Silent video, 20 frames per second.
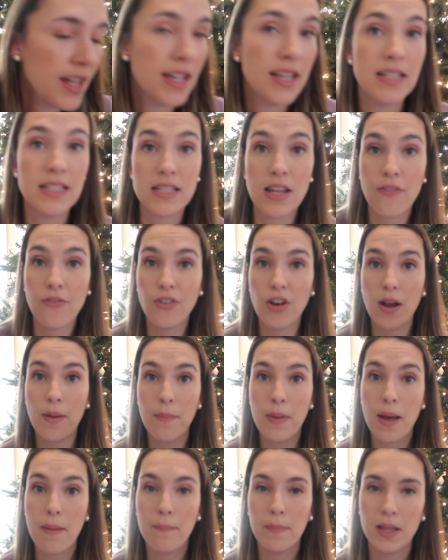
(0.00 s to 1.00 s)
is
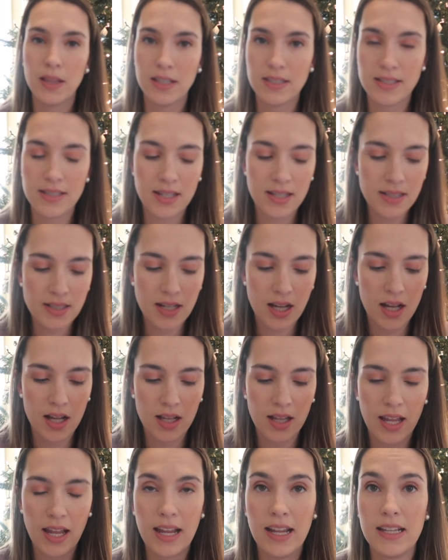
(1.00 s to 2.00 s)
from Melissa and
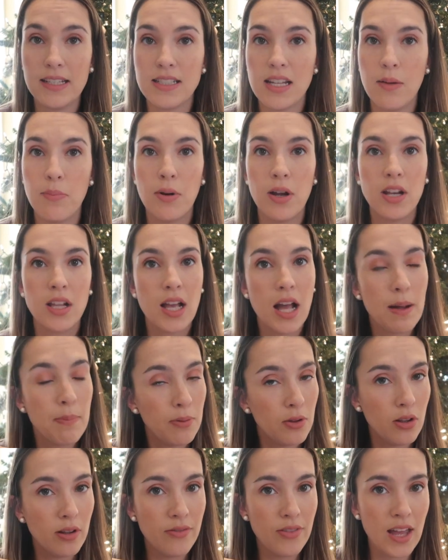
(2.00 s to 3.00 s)
Doug and I brought a
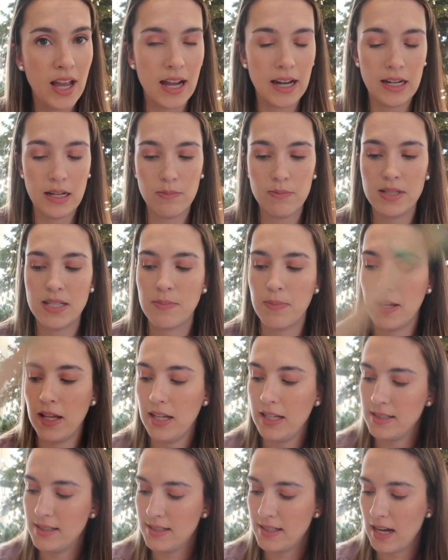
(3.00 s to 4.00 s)
couple of the items
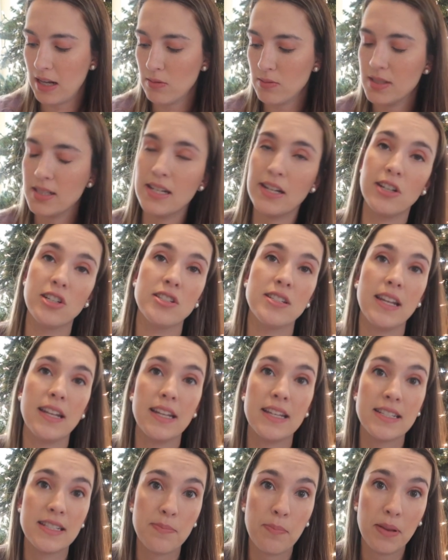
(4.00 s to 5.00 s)
but it's downstairs in
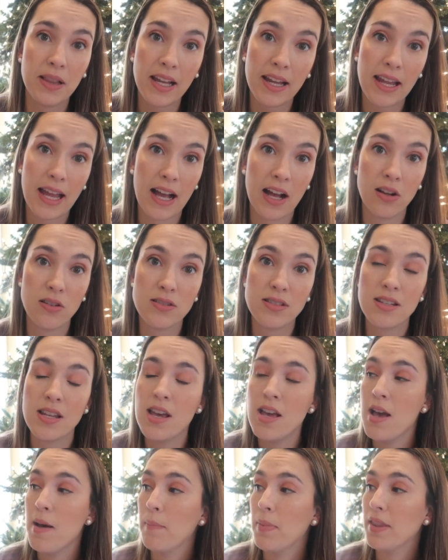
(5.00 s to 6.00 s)
his playhouse
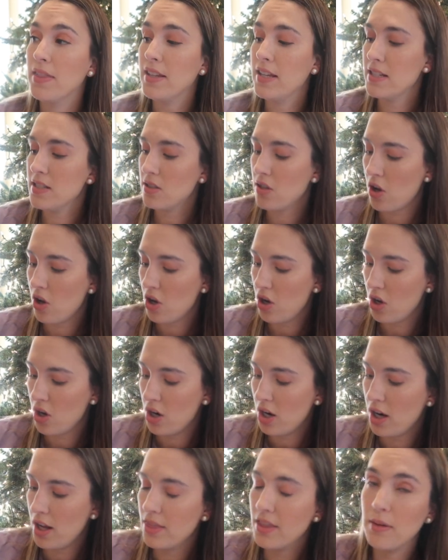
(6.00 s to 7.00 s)
but these
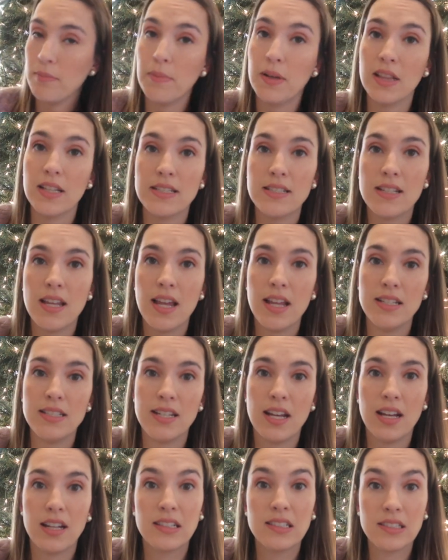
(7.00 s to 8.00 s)
are the Melissa and
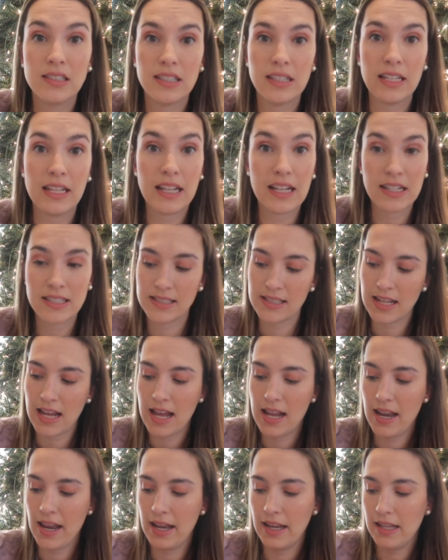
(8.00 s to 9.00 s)
Doug cleaning
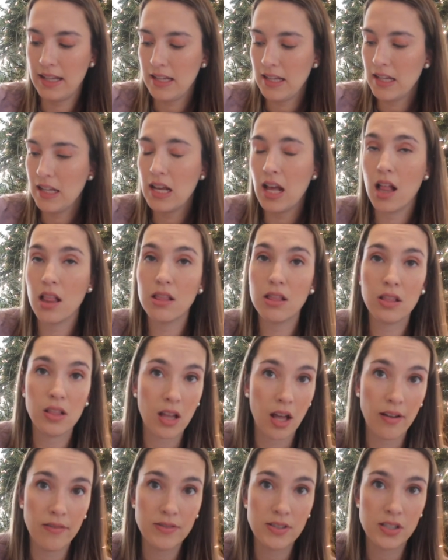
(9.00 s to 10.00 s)
set and he
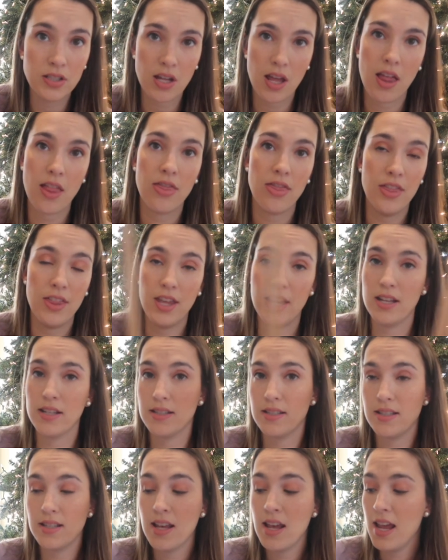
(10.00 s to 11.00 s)
loves
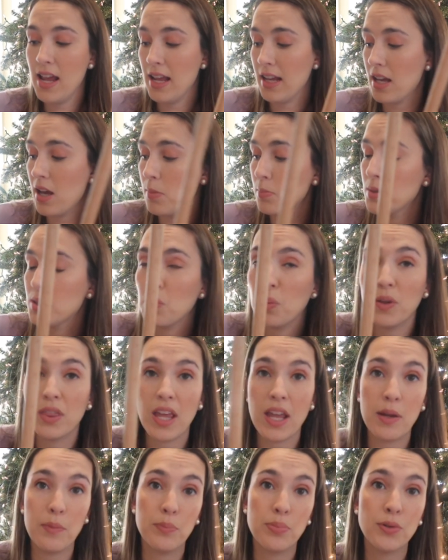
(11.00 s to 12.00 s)
this. comes with
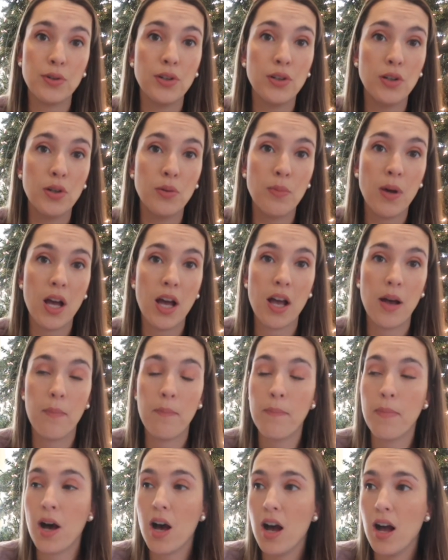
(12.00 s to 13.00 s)
a broom, a
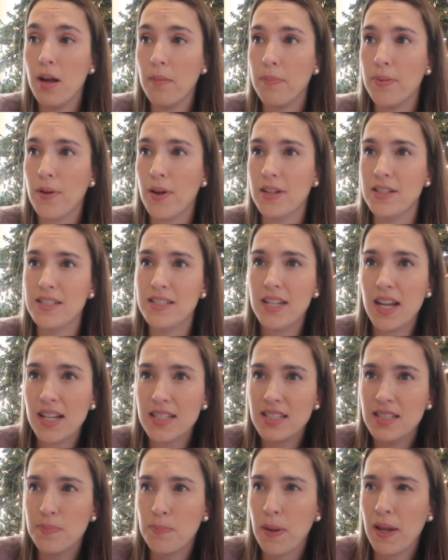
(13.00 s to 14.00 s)
mop, a
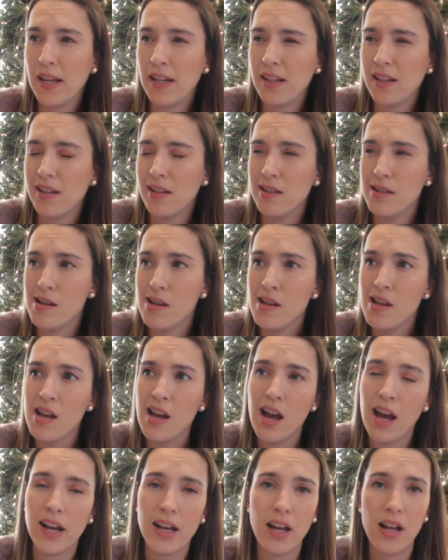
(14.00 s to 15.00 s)
dustpan,
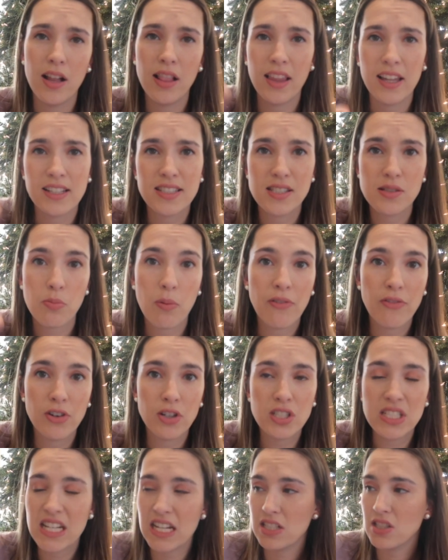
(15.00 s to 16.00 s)
uh, like a
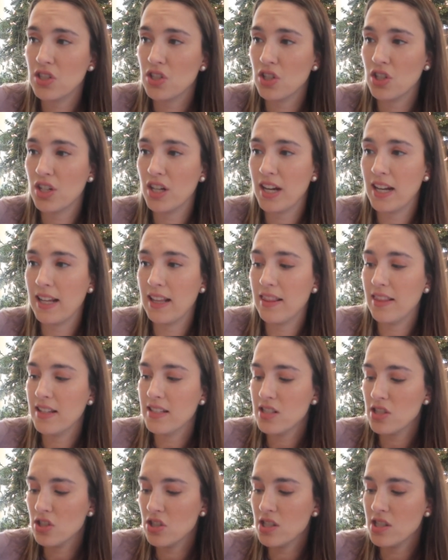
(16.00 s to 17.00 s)
Swiffer duster, and
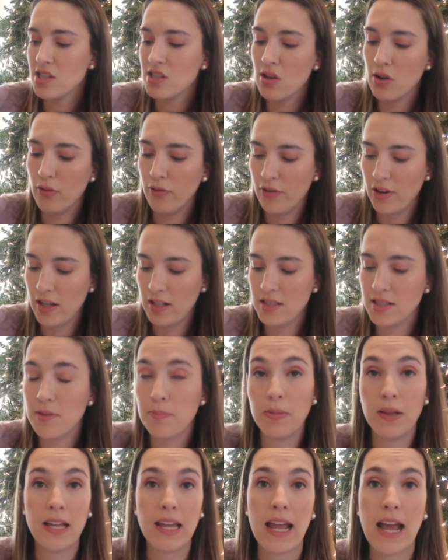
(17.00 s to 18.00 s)
this is just so fun to
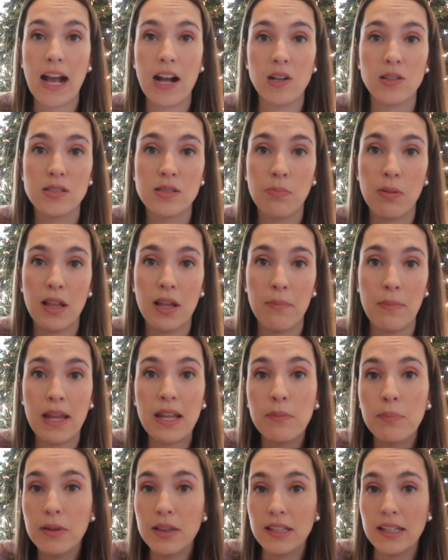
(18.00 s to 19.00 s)
play house, play
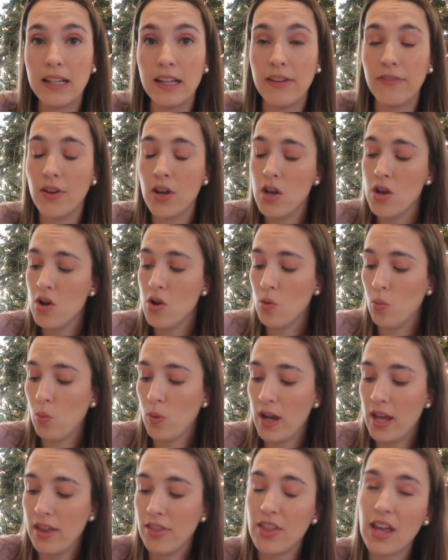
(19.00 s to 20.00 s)
make-believe
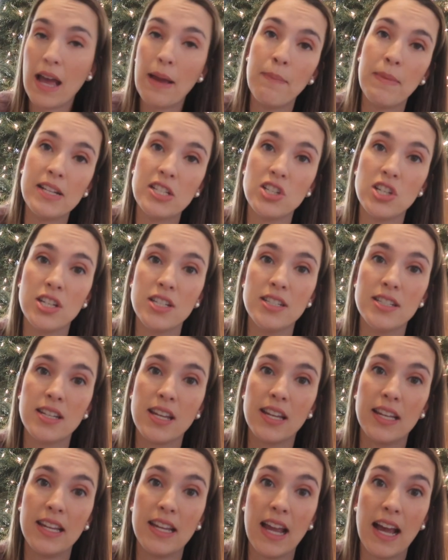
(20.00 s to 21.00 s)
with. I mentioned
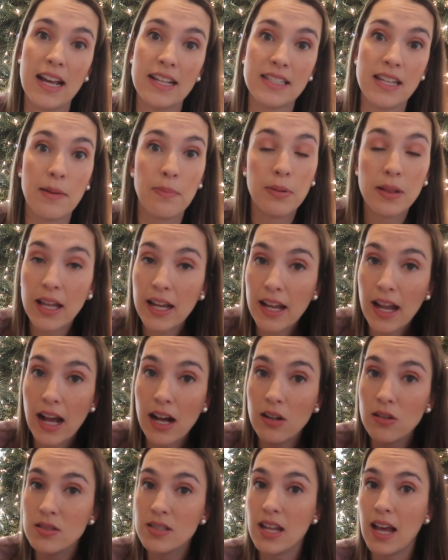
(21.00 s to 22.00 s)
he has a
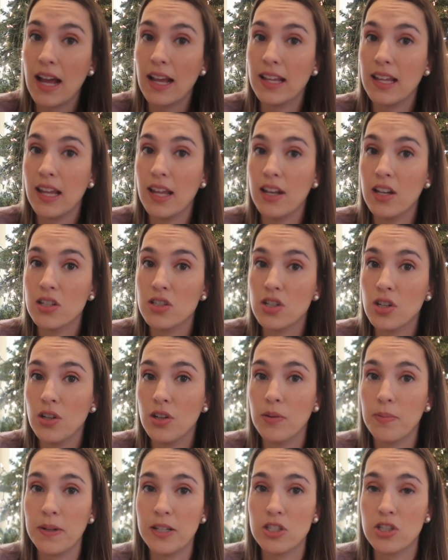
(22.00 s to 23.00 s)
playhouse. I can show
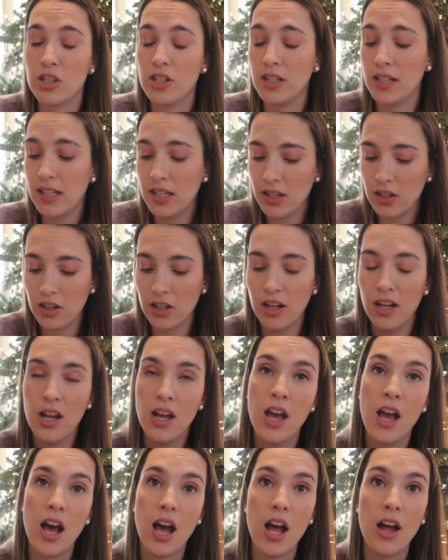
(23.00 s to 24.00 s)
you a picture here
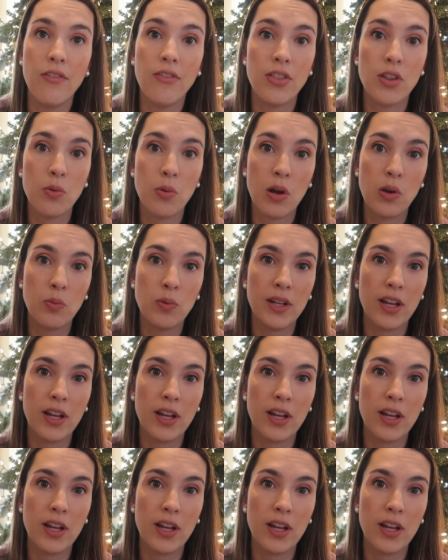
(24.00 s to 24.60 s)
of the one